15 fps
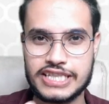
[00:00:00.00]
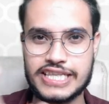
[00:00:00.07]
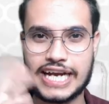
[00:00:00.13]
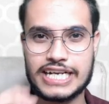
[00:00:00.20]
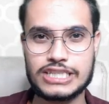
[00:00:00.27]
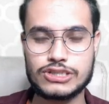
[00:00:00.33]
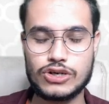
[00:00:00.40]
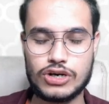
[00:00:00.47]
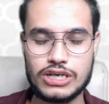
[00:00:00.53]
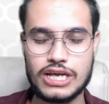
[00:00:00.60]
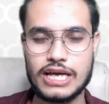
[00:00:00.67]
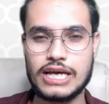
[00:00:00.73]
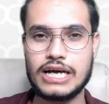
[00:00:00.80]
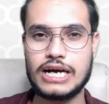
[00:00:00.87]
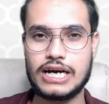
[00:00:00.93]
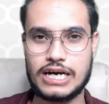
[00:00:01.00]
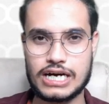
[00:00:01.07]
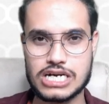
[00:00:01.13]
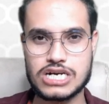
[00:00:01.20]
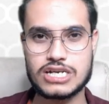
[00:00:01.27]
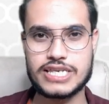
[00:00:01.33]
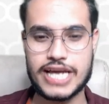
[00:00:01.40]
That is called
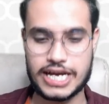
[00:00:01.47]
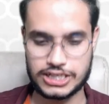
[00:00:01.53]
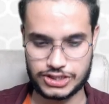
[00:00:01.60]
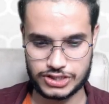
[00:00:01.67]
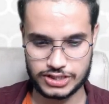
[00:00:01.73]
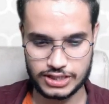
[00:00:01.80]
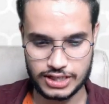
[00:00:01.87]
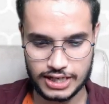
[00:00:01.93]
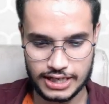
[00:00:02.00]
cottage.